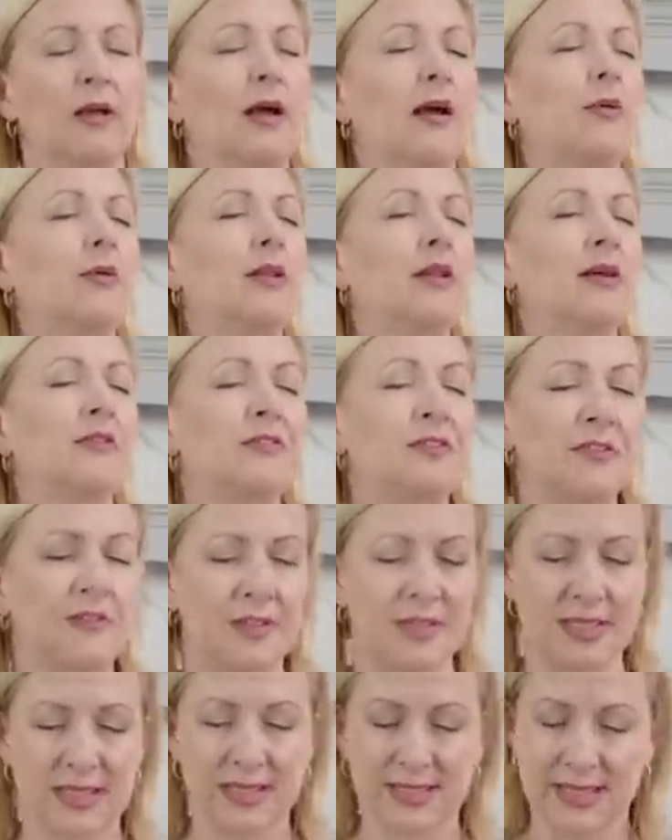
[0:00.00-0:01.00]
I would love to
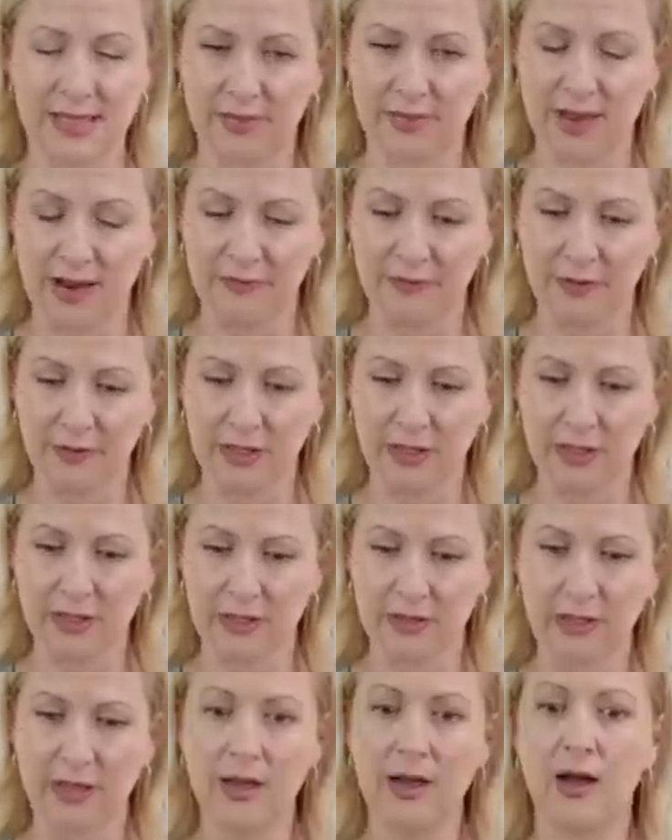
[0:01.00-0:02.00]
visit South
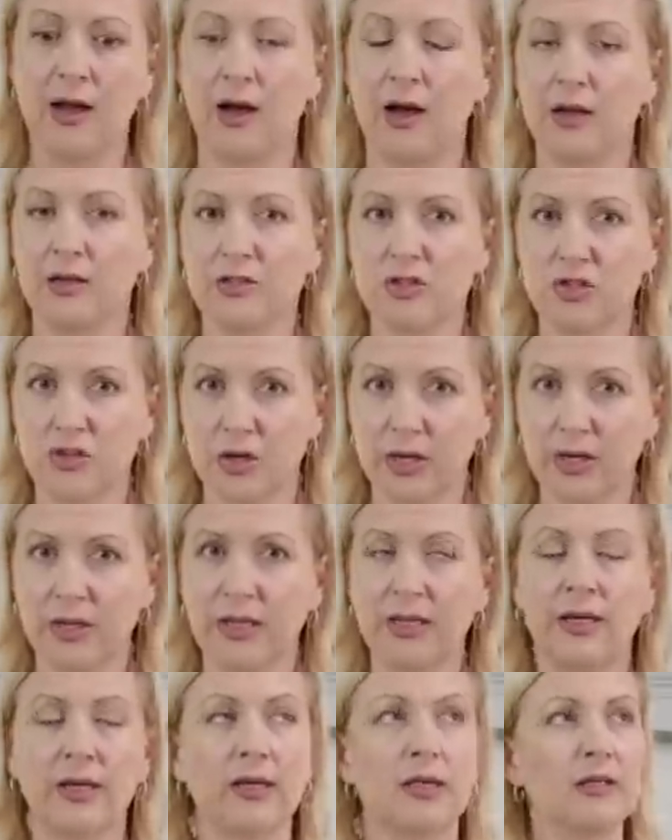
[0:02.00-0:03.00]
Africa,
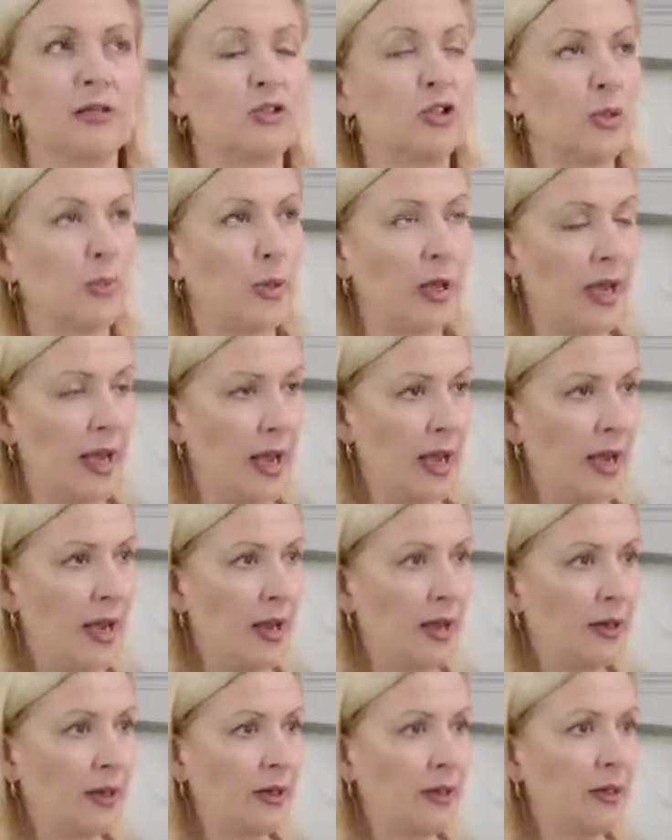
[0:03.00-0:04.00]
Australia,
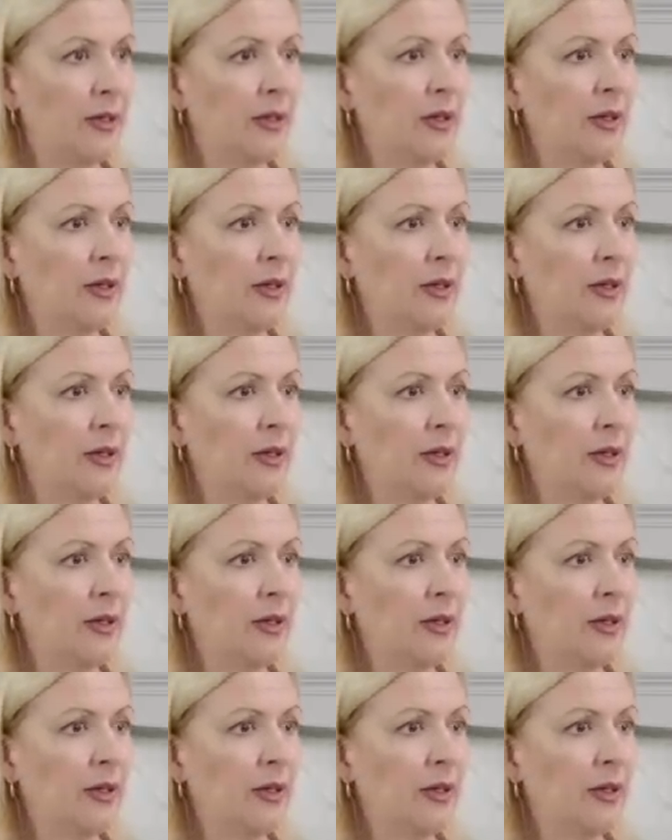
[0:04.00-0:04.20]
Japan.